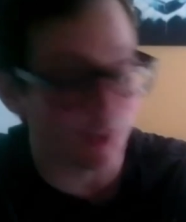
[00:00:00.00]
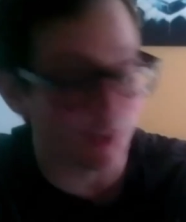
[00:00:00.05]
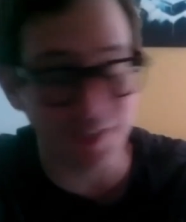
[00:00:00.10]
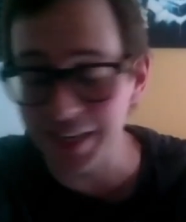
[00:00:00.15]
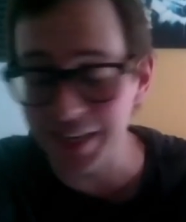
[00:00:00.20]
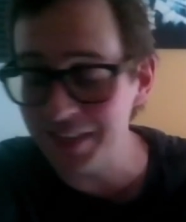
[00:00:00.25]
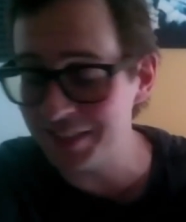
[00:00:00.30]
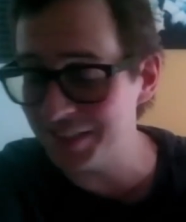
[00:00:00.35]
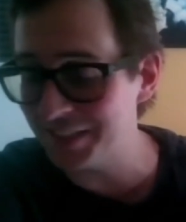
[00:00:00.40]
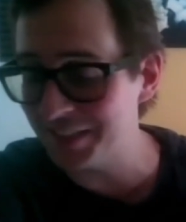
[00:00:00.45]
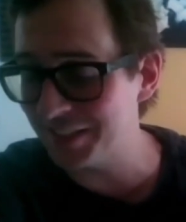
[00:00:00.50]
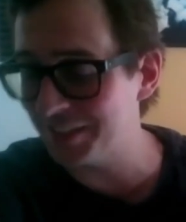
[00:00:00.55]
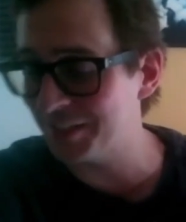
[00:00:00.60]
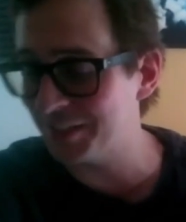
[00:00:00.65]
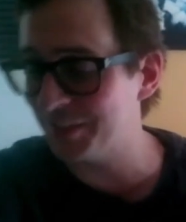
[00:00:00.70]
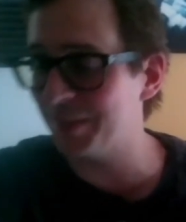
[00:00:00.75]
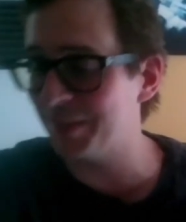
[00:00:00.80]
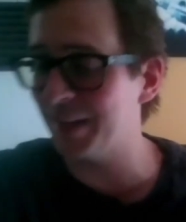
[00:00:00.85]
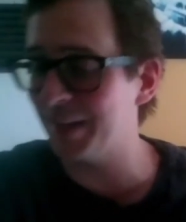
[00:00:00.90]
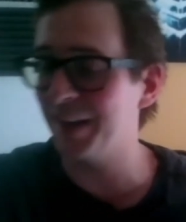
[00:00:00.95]
easy to
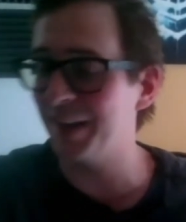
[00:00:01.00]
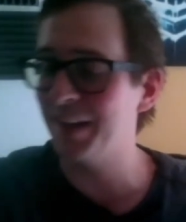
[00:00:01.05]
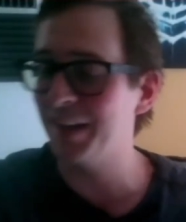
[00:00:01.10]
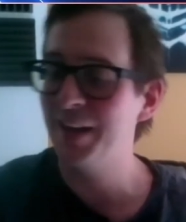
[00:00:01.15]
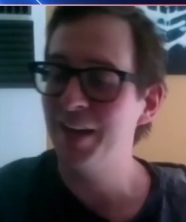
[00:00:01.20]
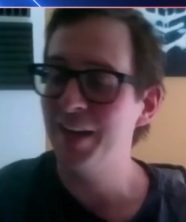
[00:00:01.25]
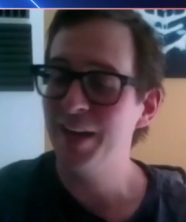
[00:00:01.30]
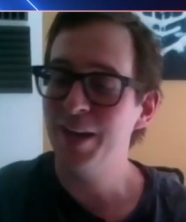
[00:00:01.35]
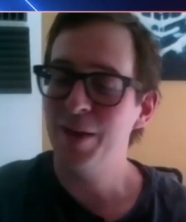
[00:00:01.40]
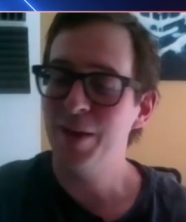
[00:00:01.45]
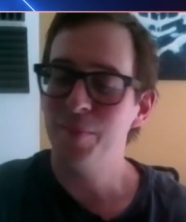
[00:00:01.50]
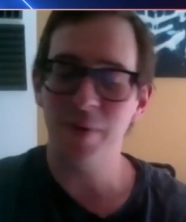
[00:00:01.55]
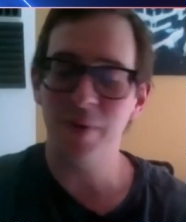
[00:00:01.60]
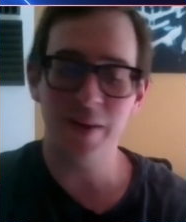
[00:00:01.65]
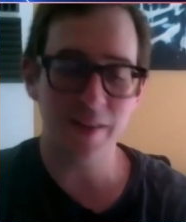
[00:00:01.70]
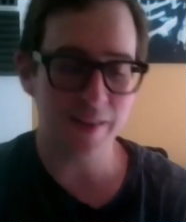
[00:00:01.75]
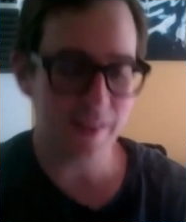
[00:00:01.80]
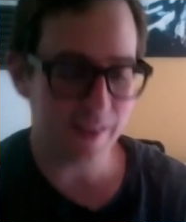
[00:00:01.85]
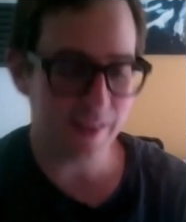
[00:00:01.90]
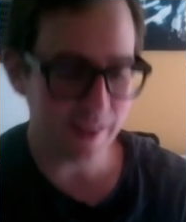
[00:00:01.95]
do that.
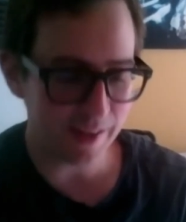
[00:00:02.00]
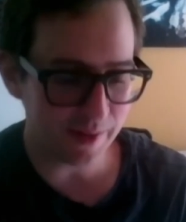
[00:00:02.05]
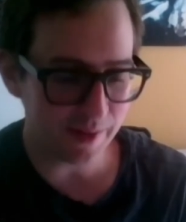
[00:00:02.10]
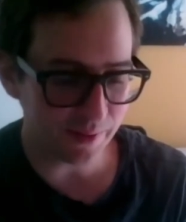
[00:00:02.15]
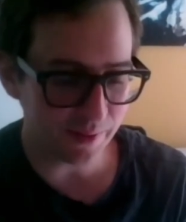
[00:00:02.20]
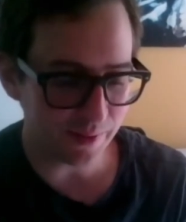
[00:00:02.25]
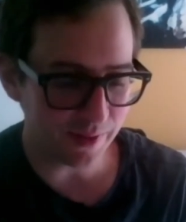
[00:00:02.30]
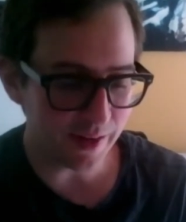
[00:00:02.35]
But I'll